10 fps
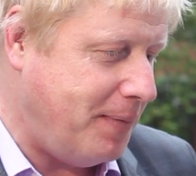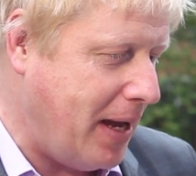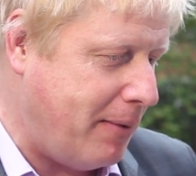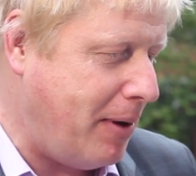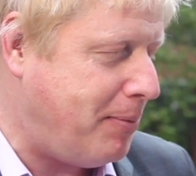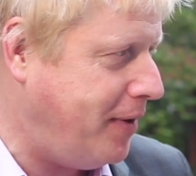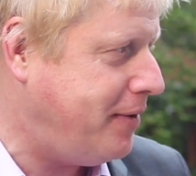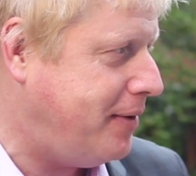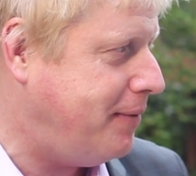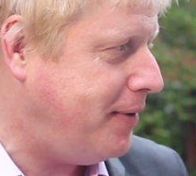their
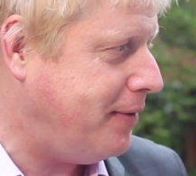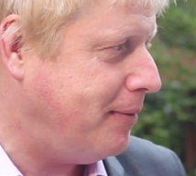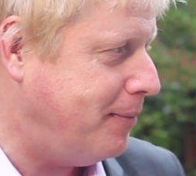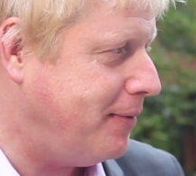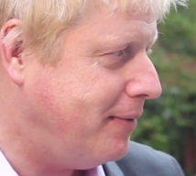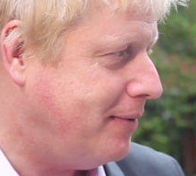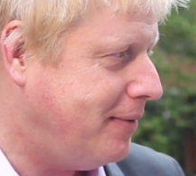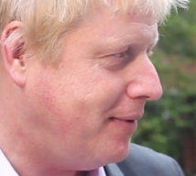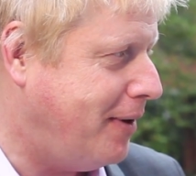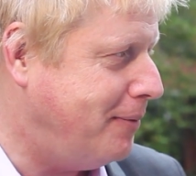representative systems.
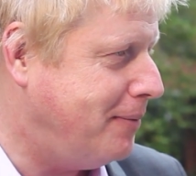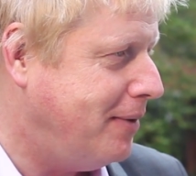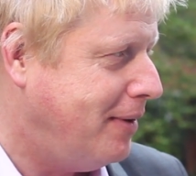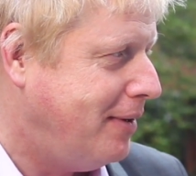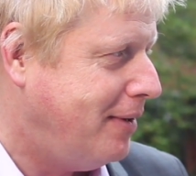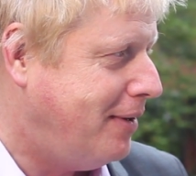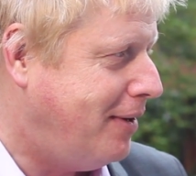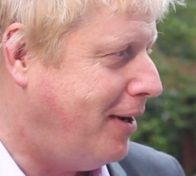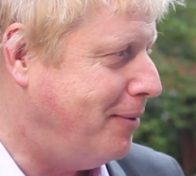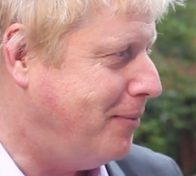So
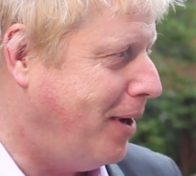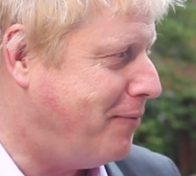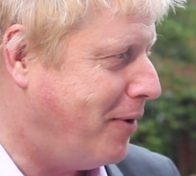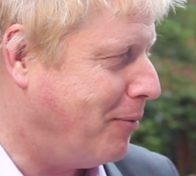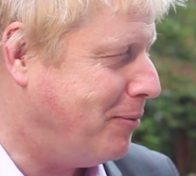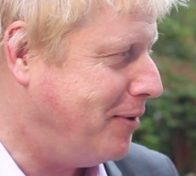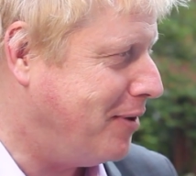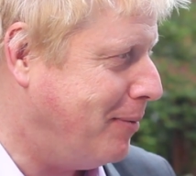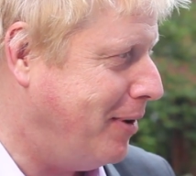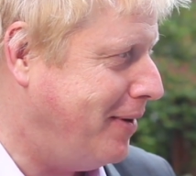I'm very
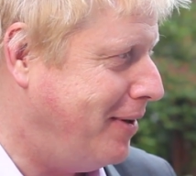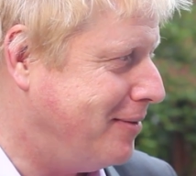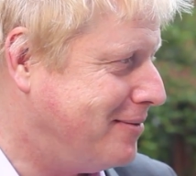optimistic about that.